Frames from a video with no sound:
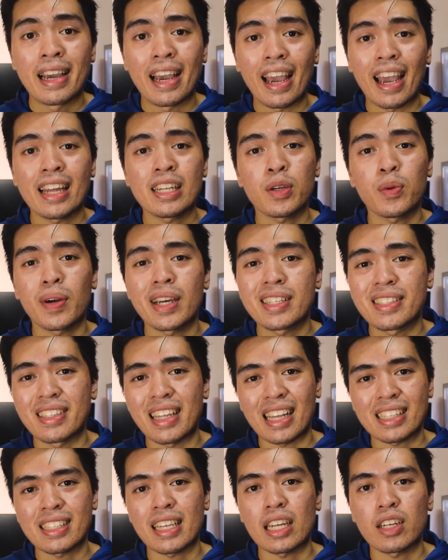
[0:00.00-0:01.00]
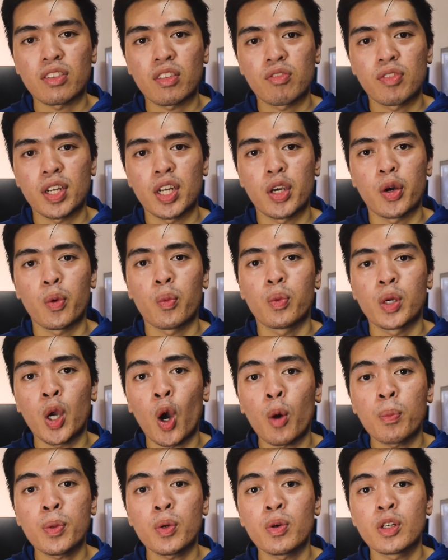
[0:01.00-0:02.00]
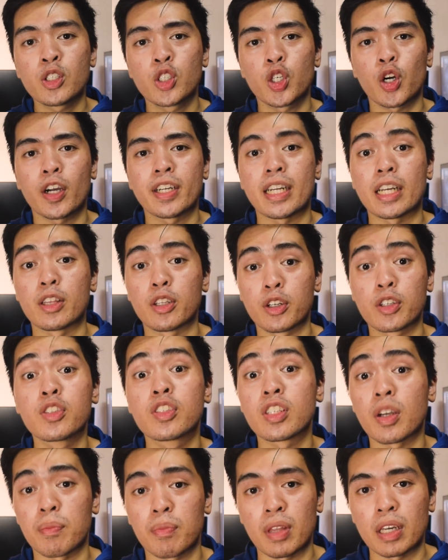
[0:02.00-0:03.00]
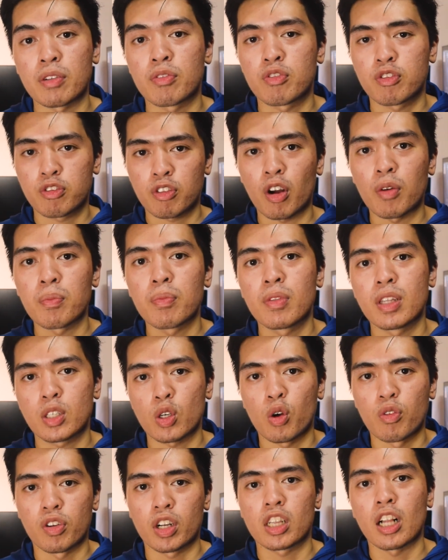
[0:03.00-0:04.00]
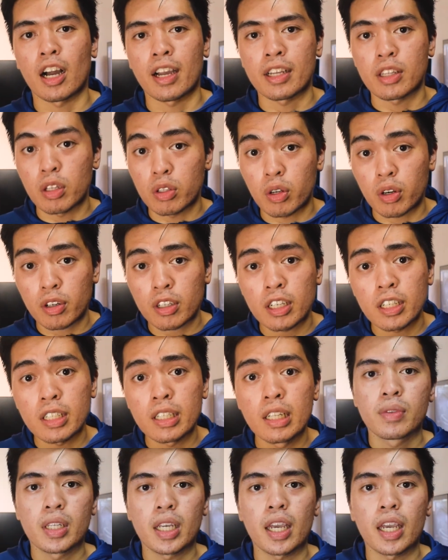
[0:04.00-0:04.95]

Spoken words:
Anyways, that's the end of the video. We hope you enjoyed and learned something from this overclocking tutorial.